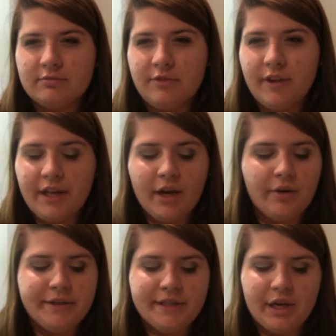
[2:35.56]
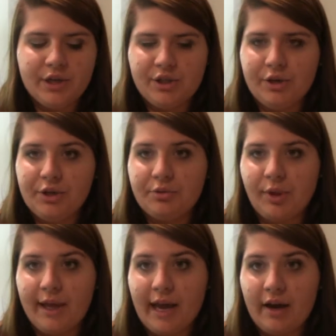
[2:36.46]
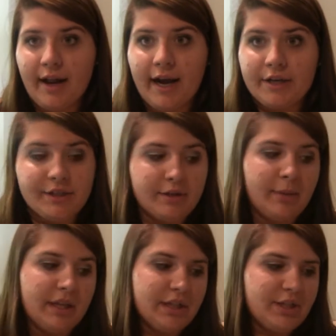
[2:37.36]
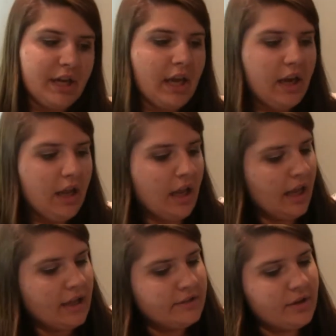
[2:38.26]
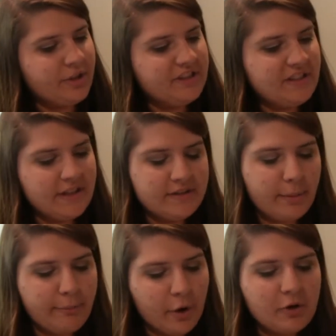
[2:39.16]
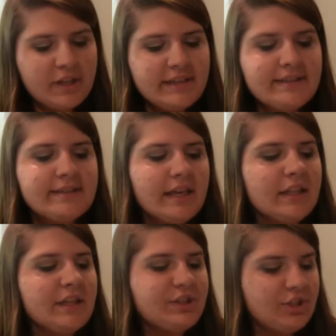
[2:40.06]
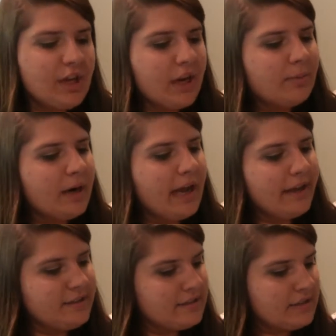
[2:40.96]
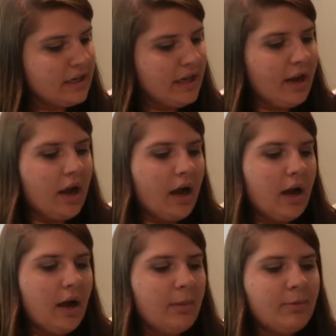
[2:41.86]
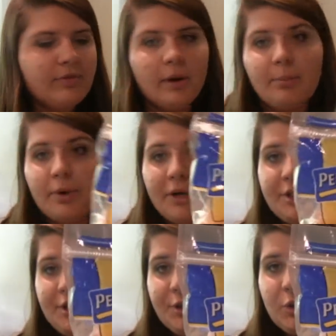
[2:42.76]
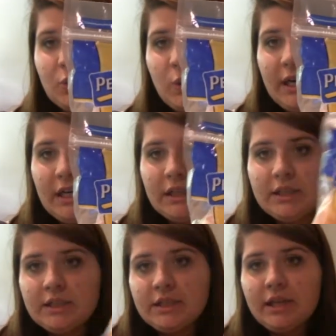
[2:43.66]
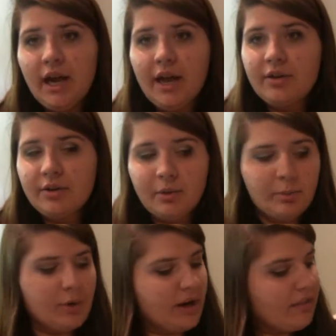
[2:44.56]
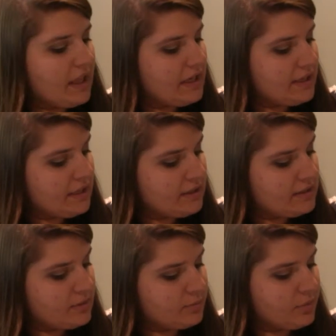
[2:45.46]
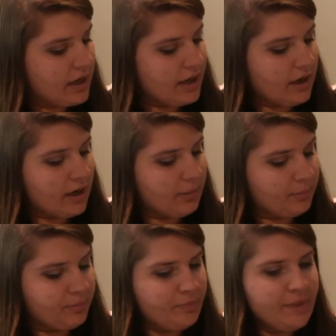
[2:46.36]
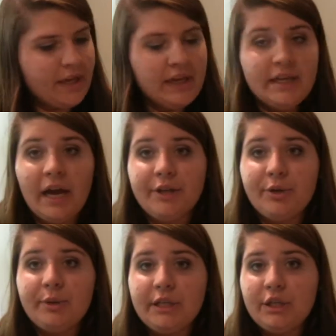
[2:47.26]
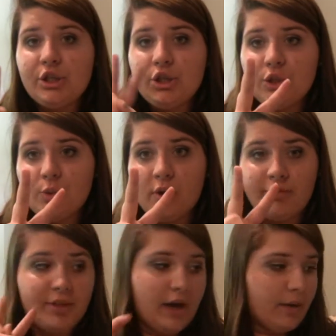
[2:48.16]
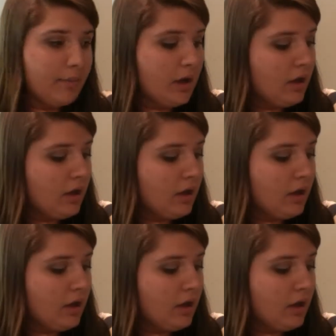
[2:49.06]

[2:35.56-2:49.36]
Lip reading: video is gonna show you like how to actually make the chicken. So this is boneless, skinless chicken breast from Purdue. I don't know what brand that is, but yeah, you need 2 of them.